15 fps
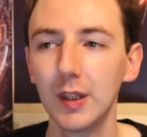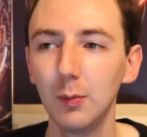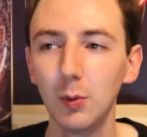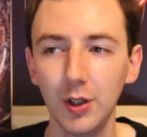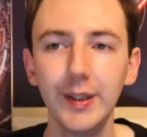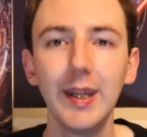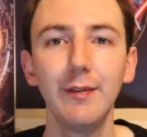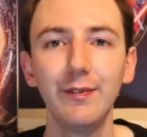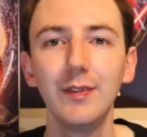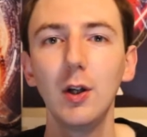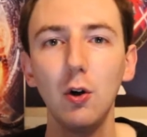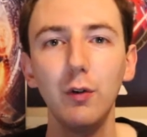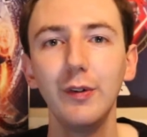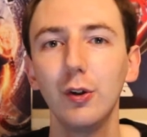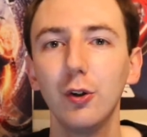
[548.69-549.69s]
There were definitely
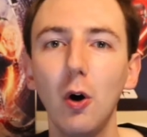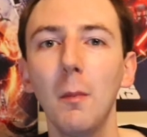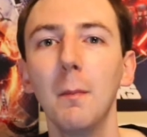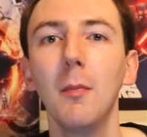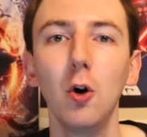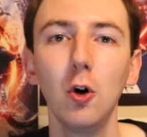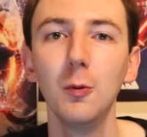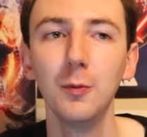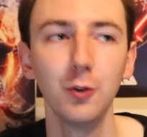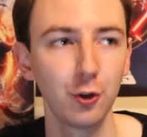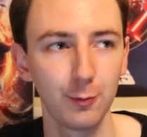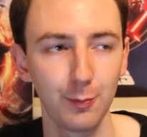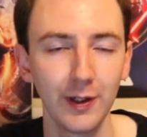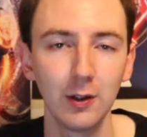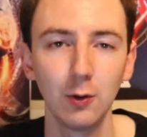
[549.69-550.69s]
over the top moments
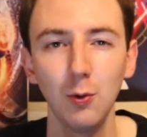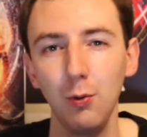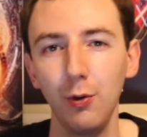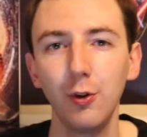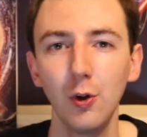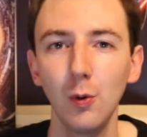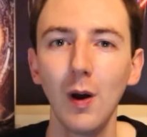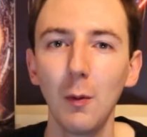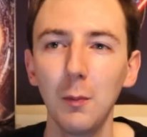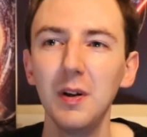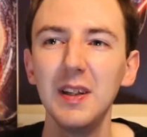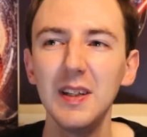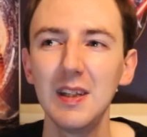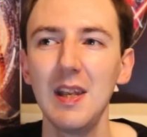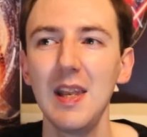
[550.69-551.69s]
sprinkled throughout, but
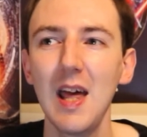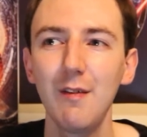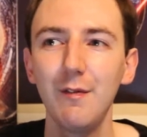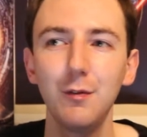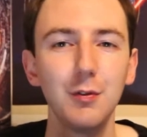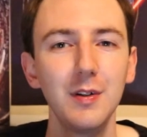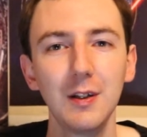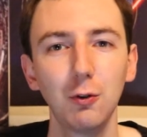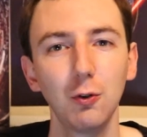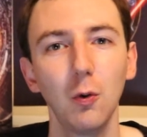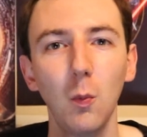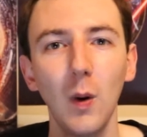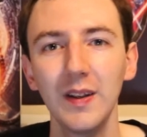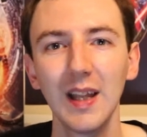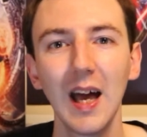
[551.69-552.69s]
it never really sort of went